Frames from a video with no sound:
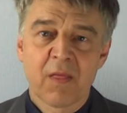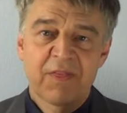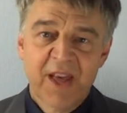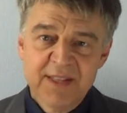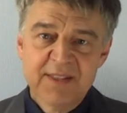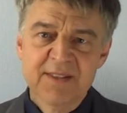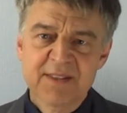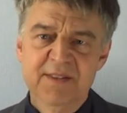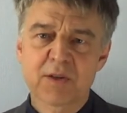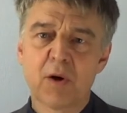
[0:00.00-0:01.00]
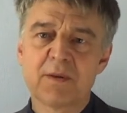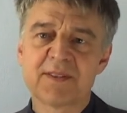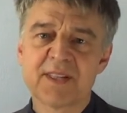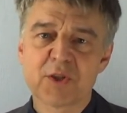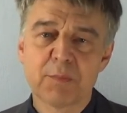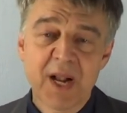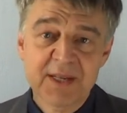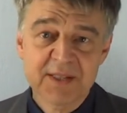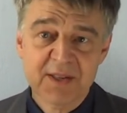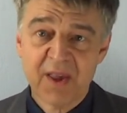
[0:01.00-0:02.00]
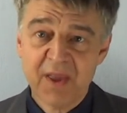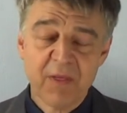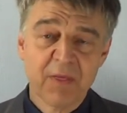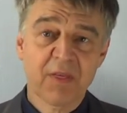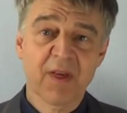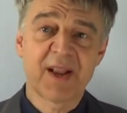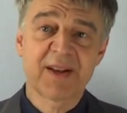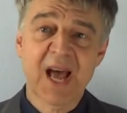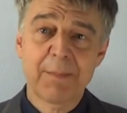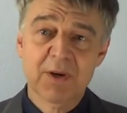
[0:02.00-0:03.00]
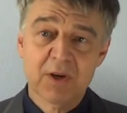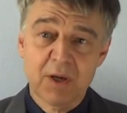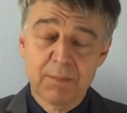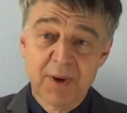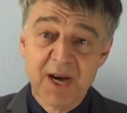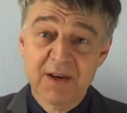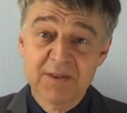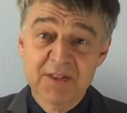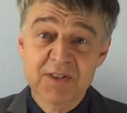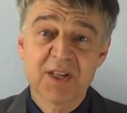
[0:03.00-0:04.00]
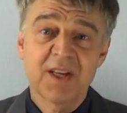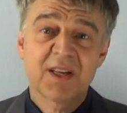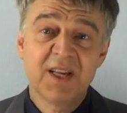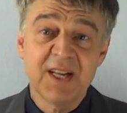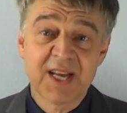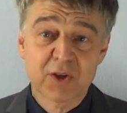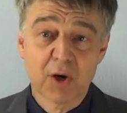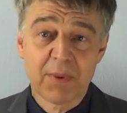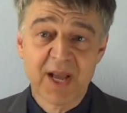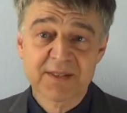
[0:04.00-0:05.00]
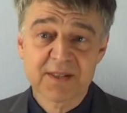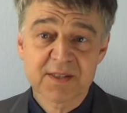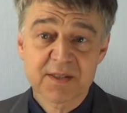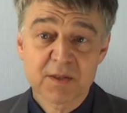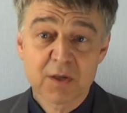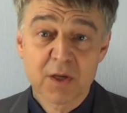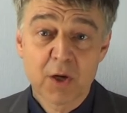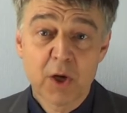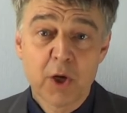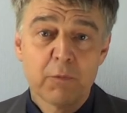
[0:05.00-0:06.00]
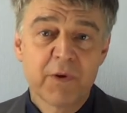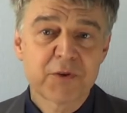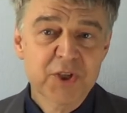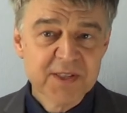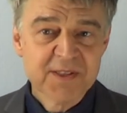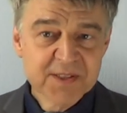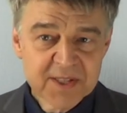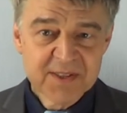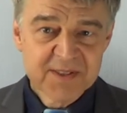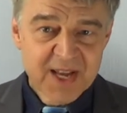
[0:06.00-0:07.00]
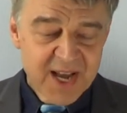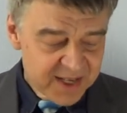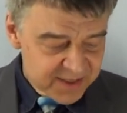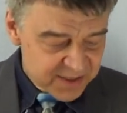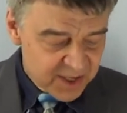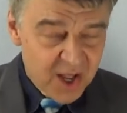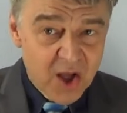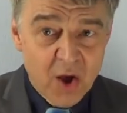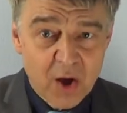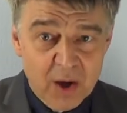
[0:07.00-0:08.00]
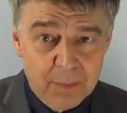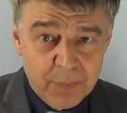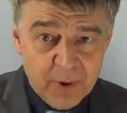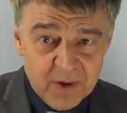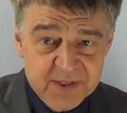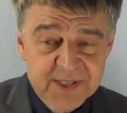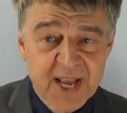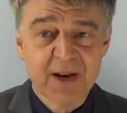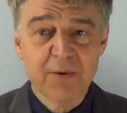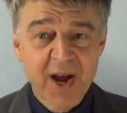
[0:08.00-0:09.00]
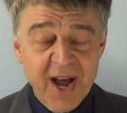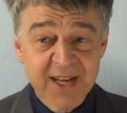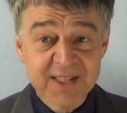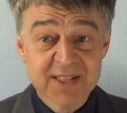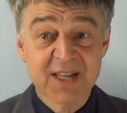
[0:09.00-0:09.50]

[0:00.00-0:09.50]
Scientists call such multi-teeth and apple compounds chelate complexes. We've just synthesized a polysaccharide